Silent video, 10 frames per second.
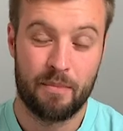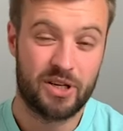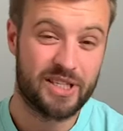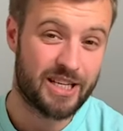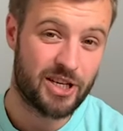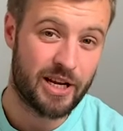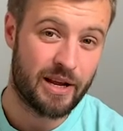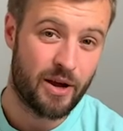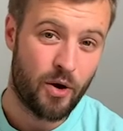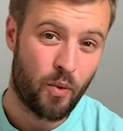Because
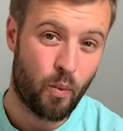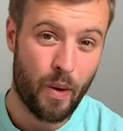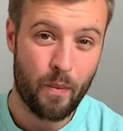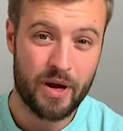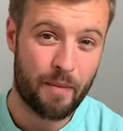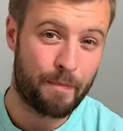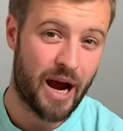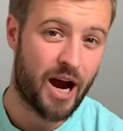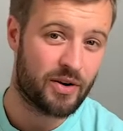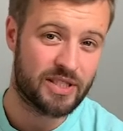actually, when we
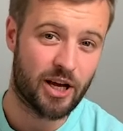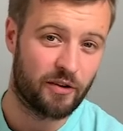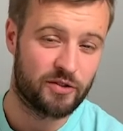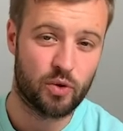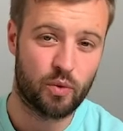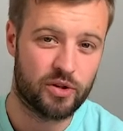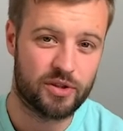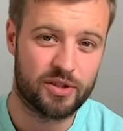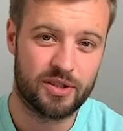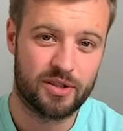compare ourselves to
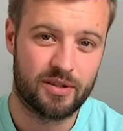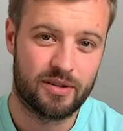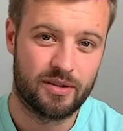others,